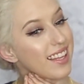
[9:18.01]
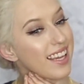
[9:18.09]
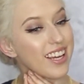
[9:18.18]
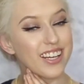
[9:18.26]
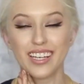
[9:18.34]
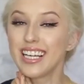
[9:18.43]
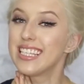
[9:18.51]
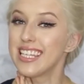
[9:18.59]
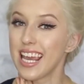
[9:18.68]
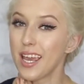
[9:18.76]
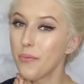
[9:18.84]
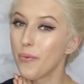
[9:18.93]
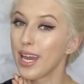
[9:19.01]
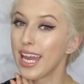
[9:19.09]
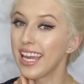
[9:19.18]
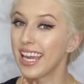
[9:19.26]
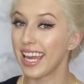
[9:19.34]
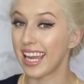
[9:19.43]
Here is a
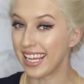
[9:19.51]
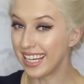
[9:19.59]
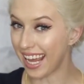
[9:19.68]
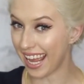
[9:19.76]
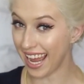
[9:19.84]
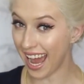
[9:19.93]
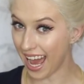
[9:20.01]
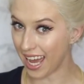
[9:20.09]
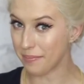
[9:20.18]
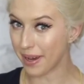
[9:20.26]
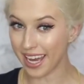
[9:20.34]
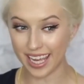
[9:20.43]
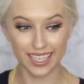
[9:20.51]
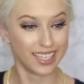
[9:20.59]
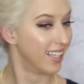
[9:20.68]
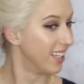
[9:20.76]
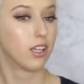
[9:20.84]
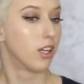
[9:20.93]
wig in a high bun.
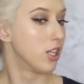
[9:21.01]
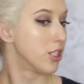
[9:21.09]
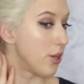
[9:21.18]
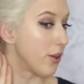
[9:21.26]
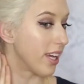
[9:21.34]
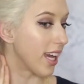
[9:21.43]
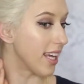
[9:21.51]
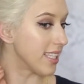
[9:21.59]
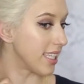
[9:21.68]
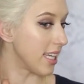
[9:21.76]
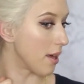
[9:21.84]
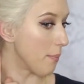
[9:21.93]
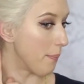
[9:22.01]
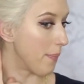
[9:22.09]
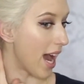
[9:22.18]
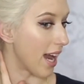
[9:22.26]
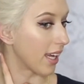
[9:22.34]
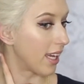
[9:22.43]
So you can kind of see the
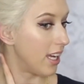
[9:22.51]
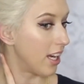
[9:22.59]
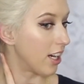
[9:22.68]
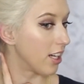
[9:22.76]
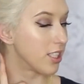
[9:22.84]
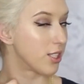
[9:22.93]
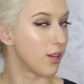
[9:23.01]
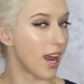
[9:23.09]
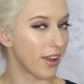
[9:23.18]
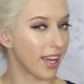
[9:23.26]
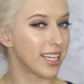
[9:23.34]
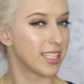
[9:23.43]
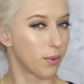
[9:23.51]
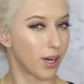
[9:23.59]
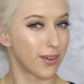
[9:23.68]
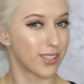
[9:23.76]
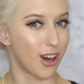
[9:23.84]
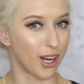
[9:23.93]
back here. So now you kind of see what
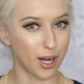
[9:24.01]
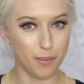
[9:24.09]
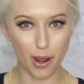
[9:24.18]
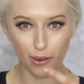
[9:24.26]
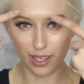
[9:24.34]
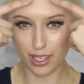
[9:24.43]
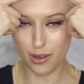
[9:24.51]
I was talking about.